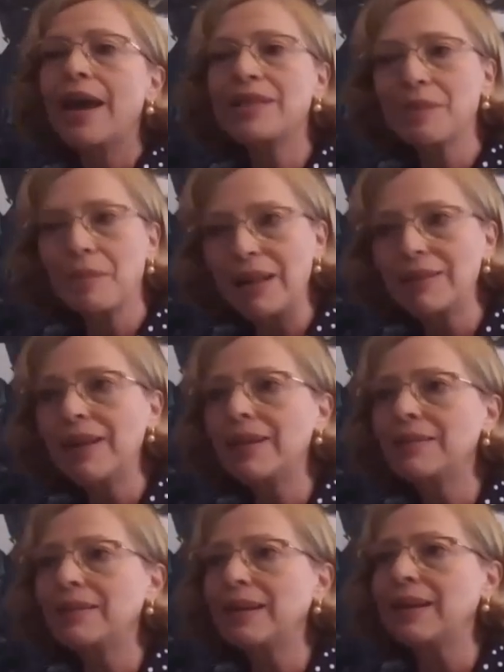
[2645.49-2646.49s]
As a
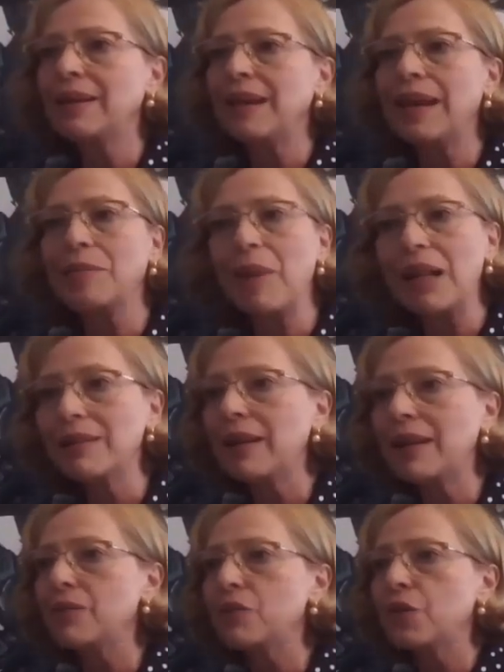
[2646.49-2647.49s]
multi-ethnic and
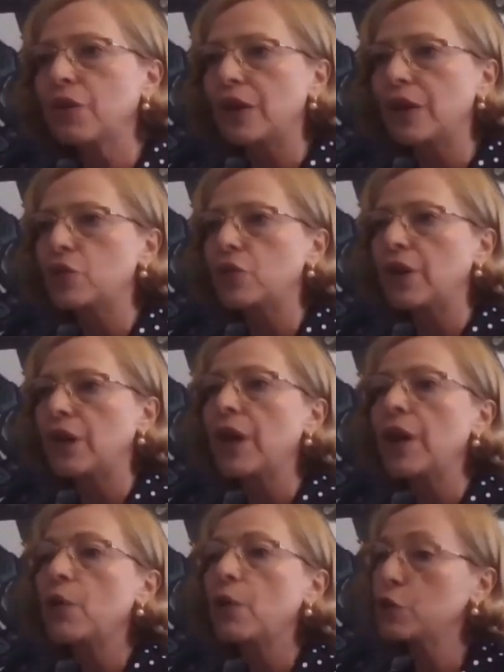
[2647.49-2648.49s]
multicultural country,
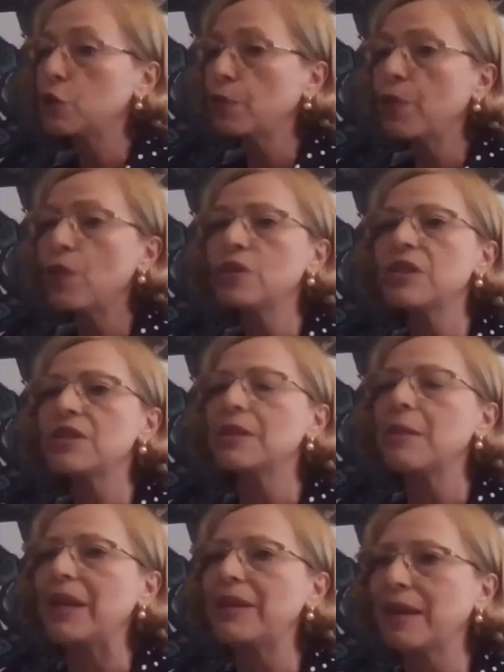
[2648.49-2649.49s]
we support
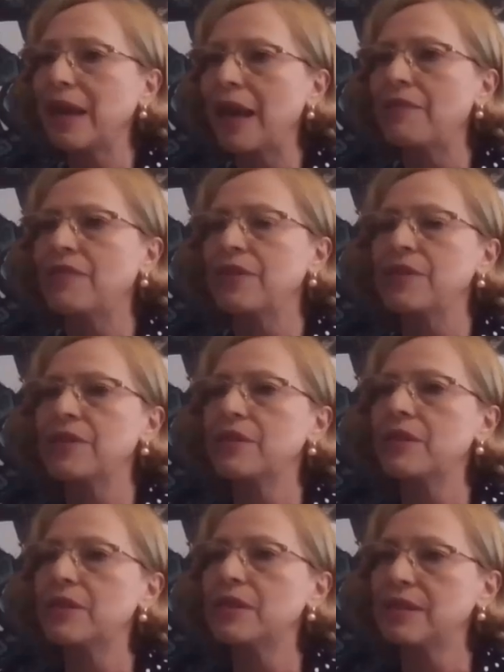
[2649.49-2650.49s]
systematic
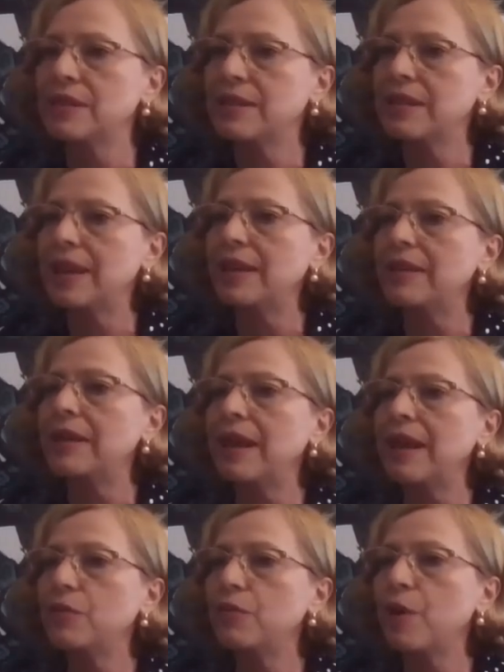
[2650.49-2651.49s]
efforts to sustain
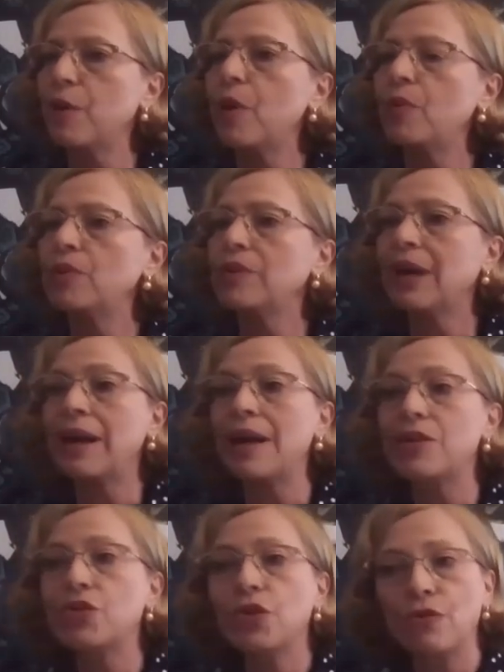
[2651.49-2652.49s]
and promote the
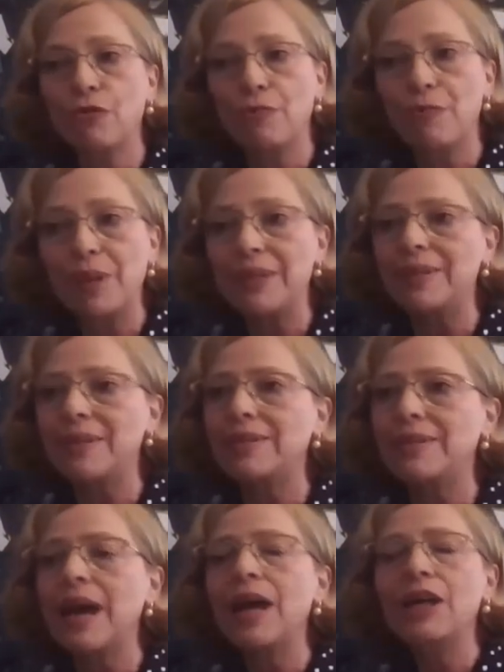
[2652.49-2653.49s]
culture of
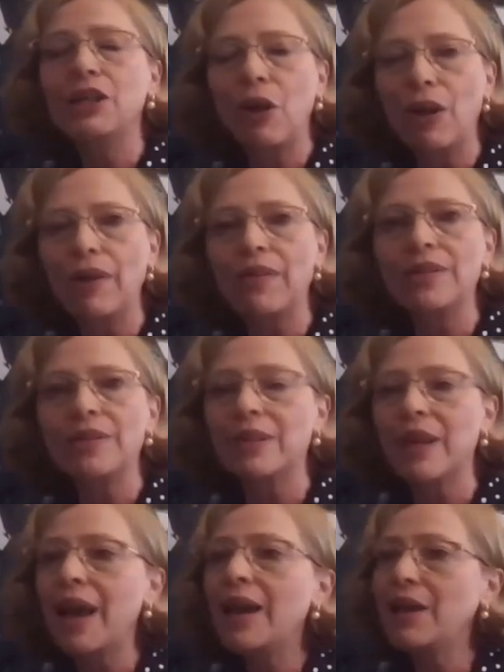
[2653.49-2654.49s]
peace,
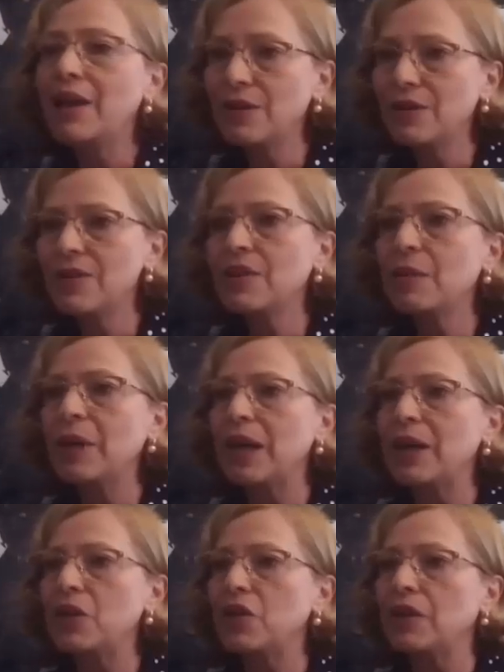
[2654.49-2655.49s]
tolerance,
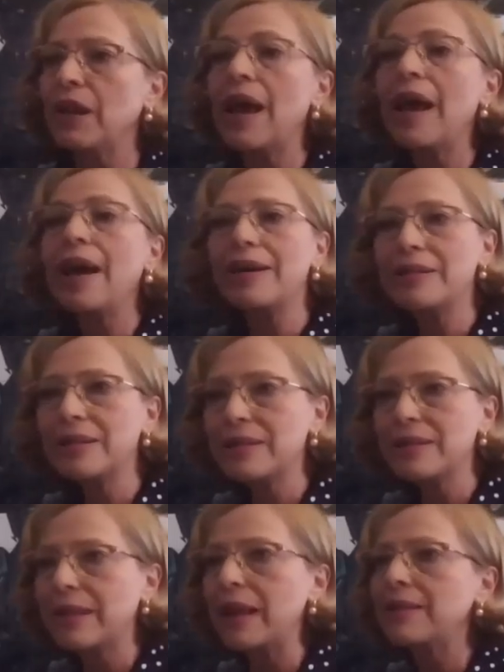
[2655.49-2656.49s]
non-discrimination,
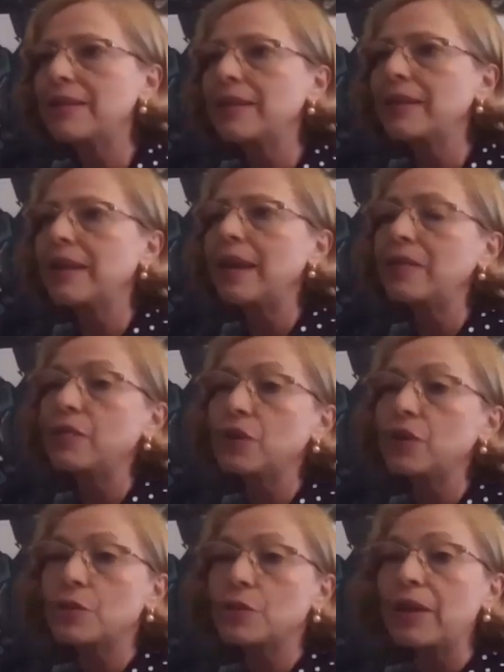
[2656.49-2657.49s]
understanding, and
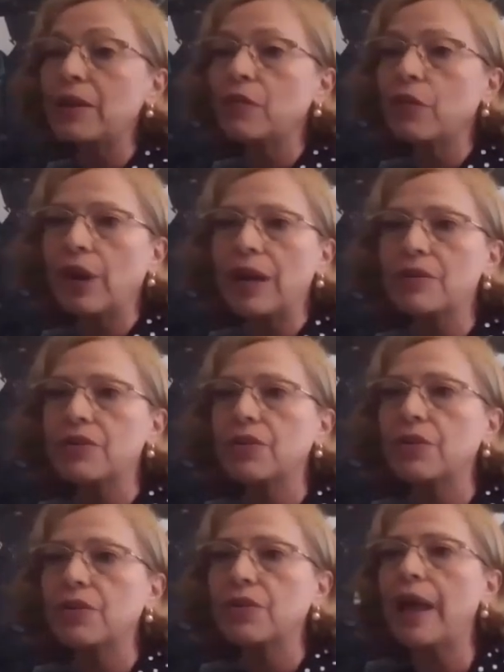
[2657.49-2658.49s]
respect for
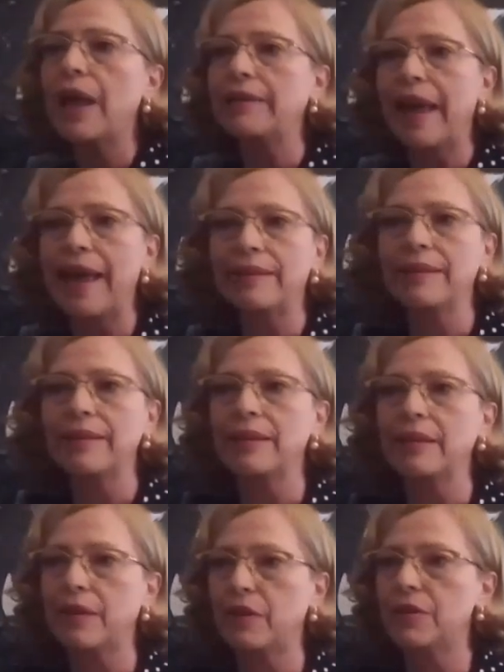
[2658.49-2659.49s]
cultural and ethnic
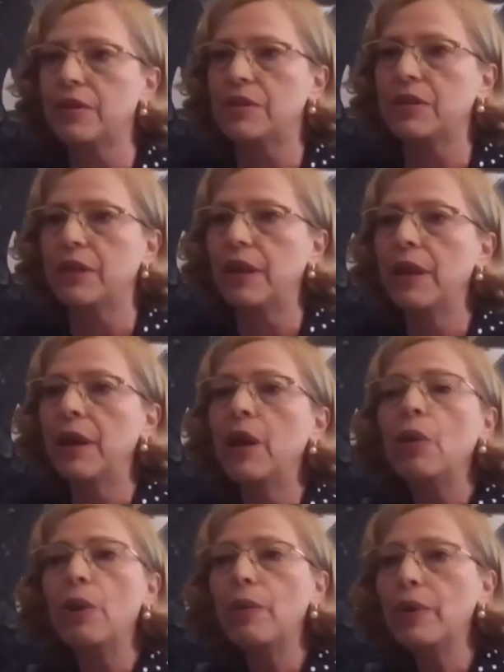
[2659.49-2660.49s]
diversity.
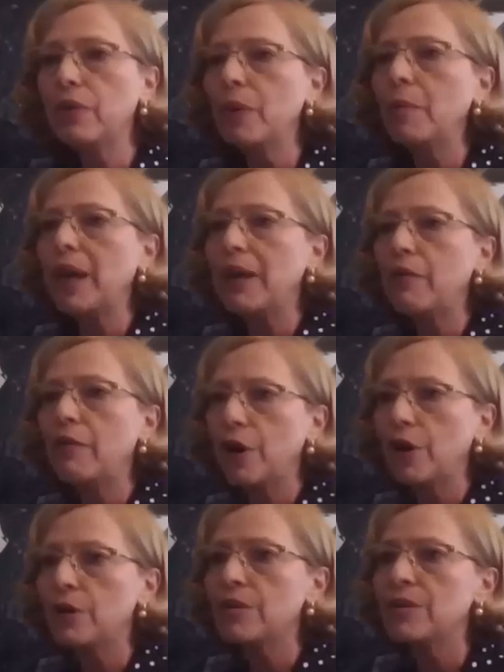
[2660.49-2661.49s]
We will remain
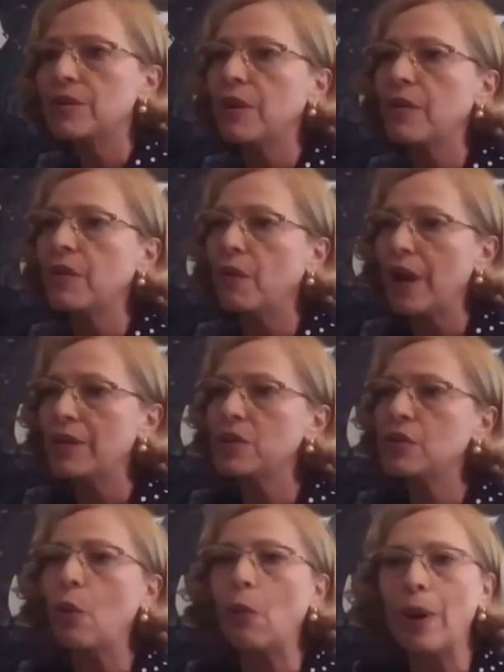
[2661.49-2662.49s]
focused on the
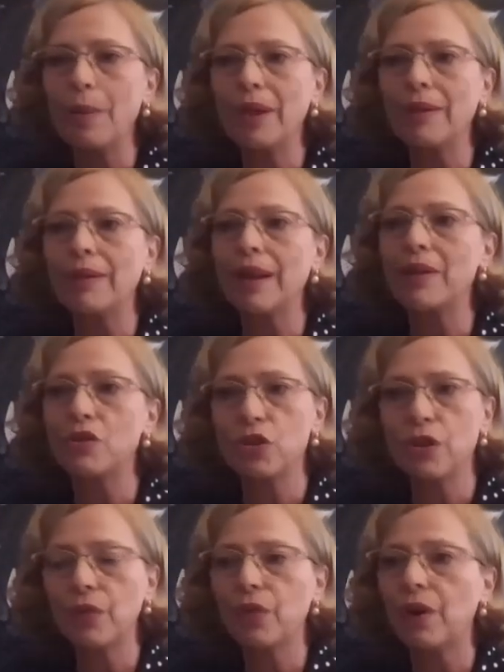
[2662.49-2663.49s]
rights of women and
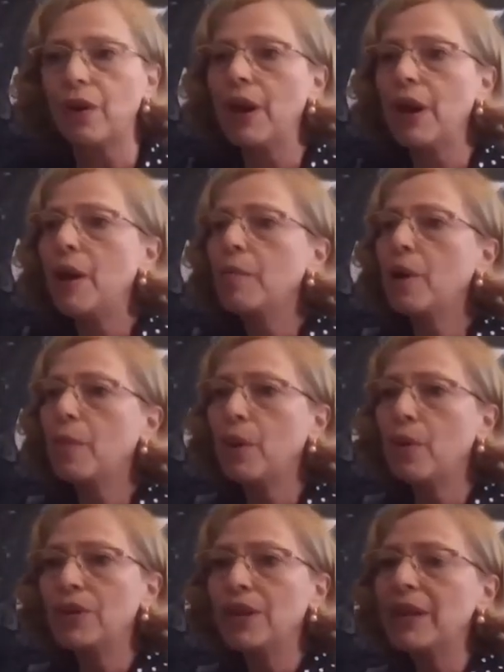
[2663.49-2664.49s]
children,
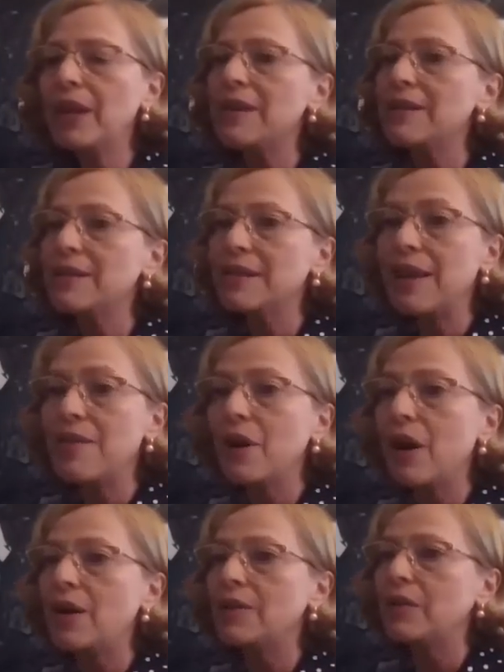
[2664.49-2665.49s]
promoting and
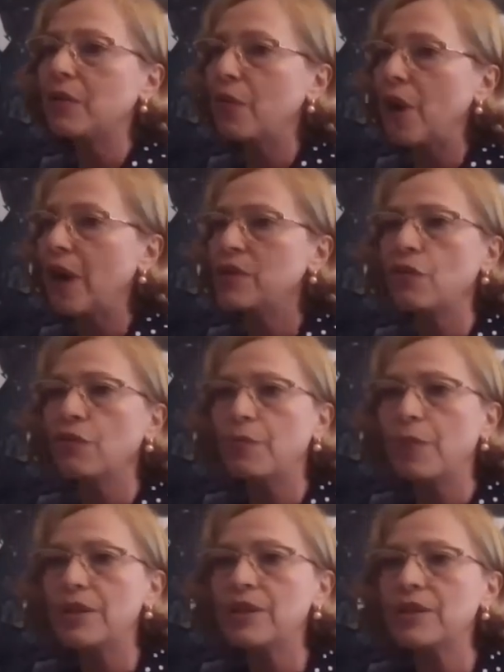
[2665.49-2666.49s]
safeguarding the rights of
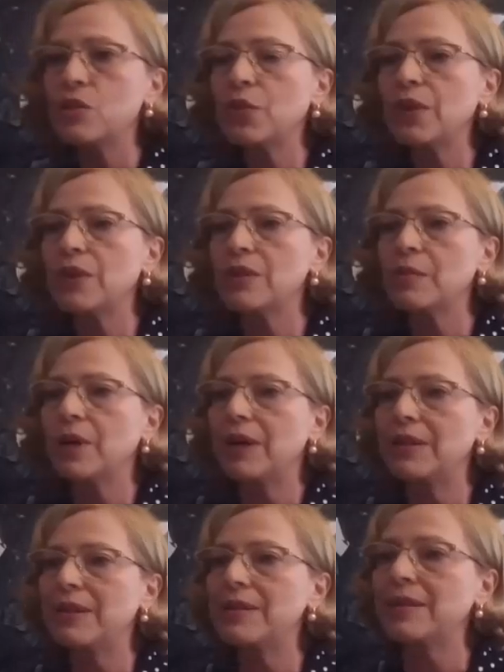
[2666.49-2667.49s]
persons with
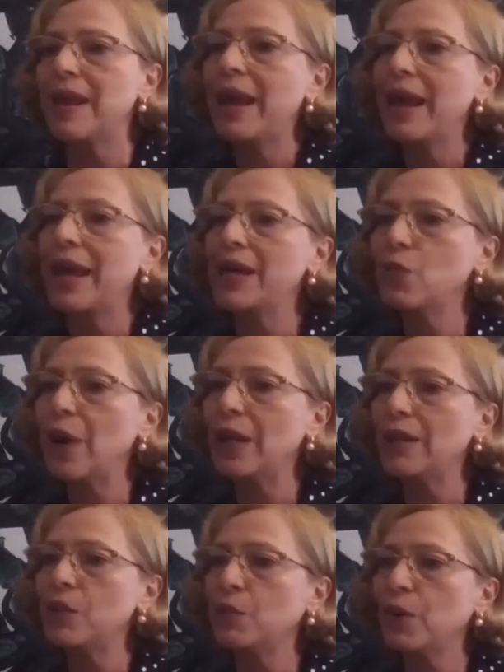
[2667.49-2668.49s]
disabilities, as
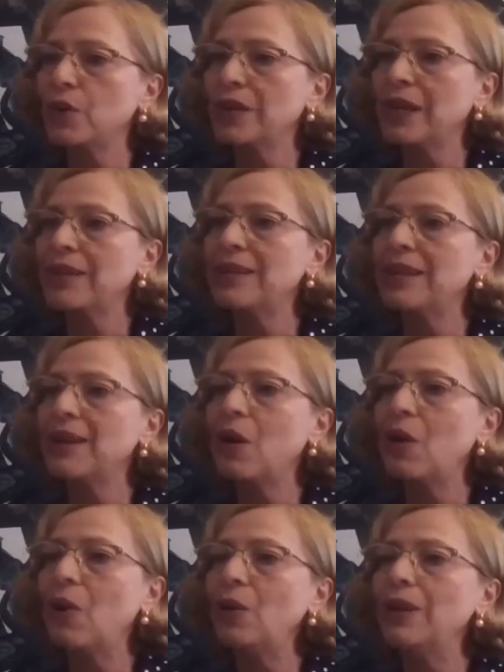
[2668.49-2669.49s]
well as protecting
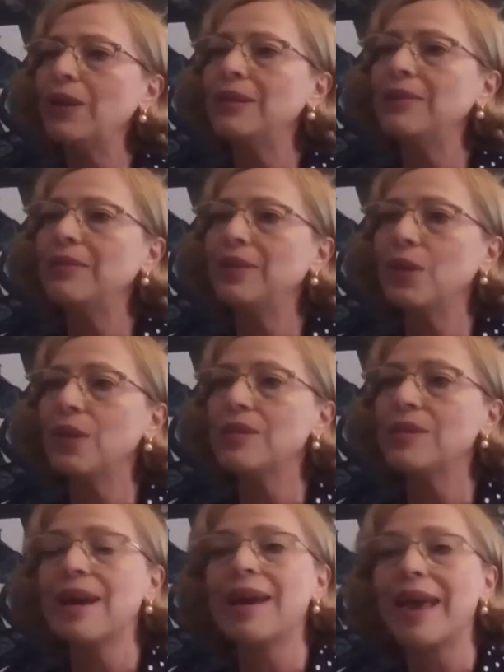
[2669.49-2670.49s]
all
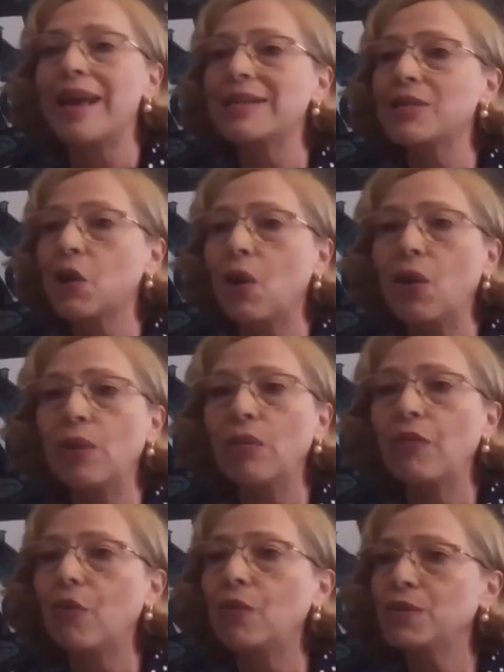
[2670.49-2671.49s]
individuals against
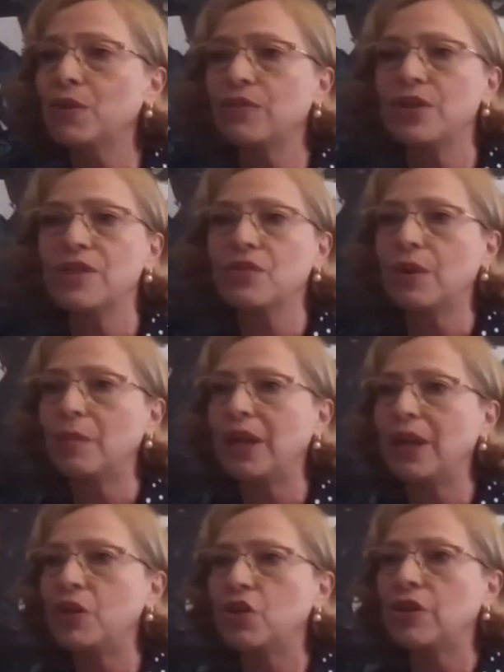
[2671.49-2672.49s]
all forms of
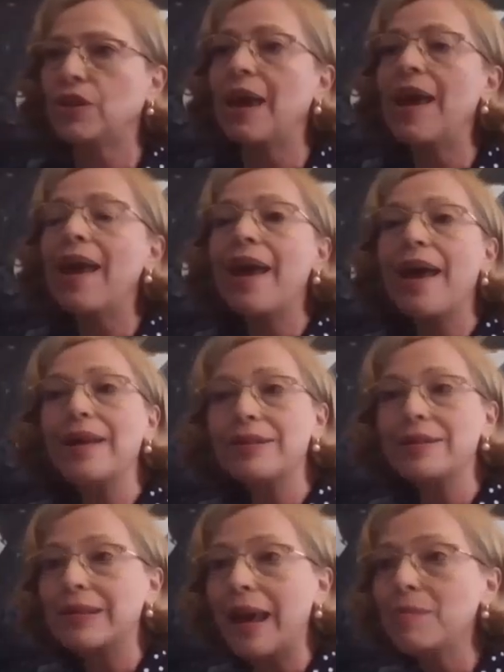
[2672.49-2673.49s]
discrimination and
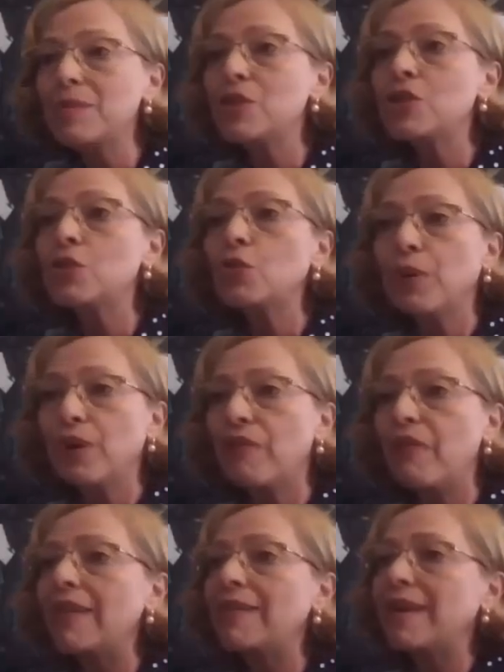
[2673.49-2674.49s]
attempts to
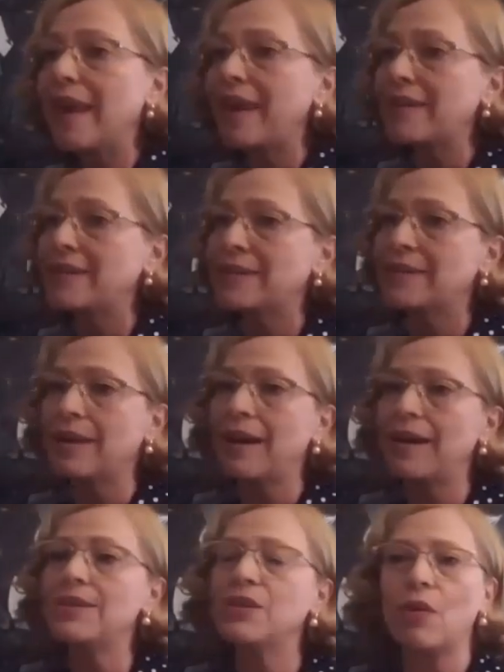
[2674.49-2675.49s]
prevent the
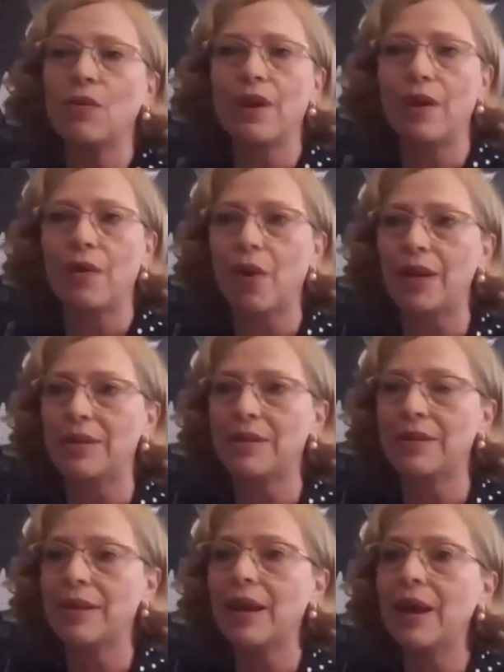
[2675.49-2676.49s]
exercise of their
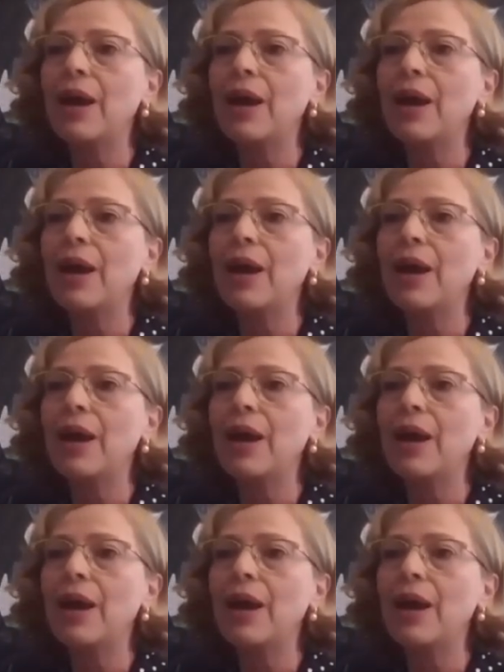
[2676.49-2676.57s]
rights.